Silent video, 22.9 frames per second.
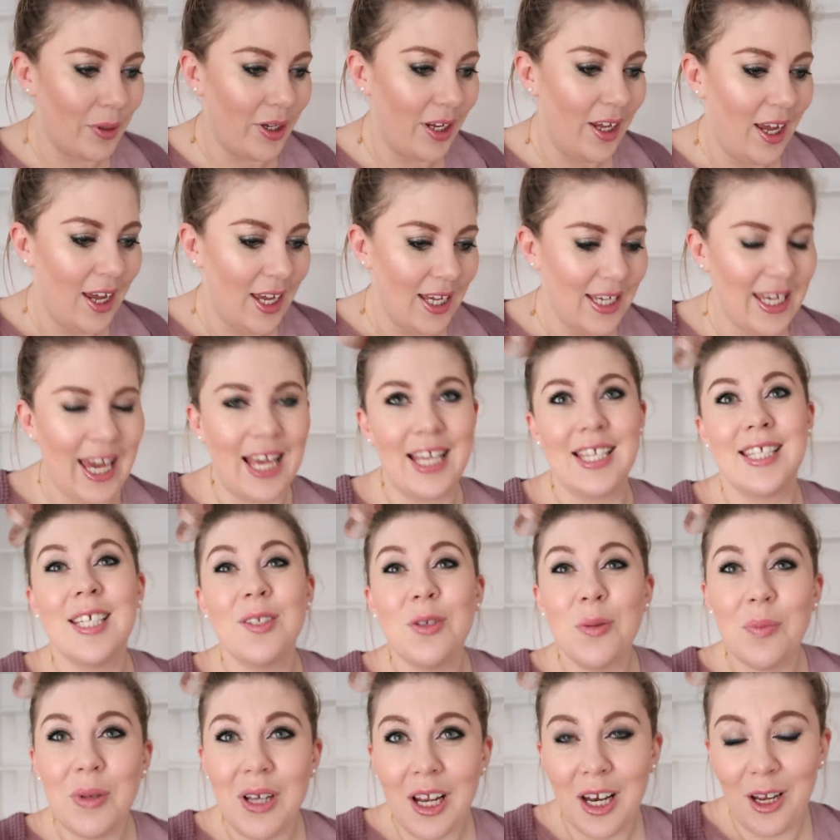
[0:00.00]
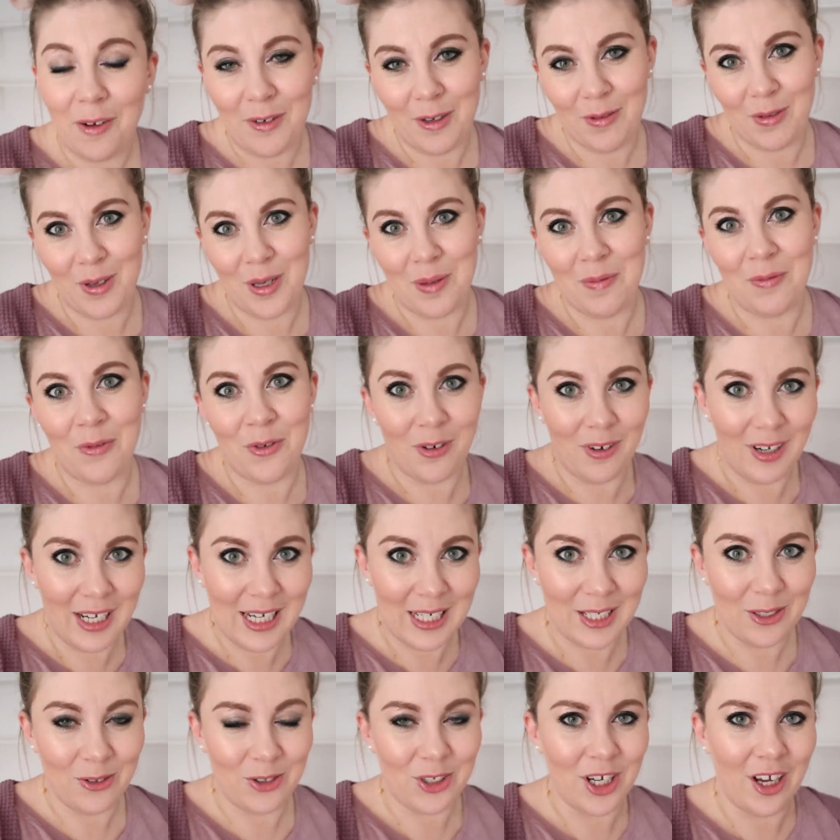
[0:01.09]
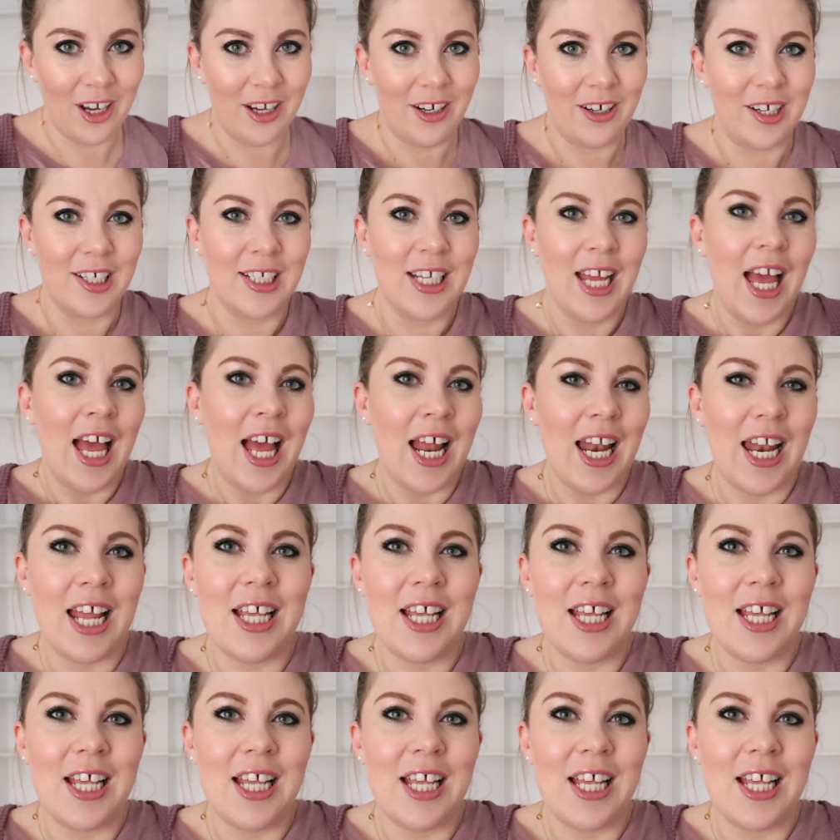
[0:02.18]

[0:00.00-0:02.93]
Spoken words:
But yes, this would be a lovely room for a little child.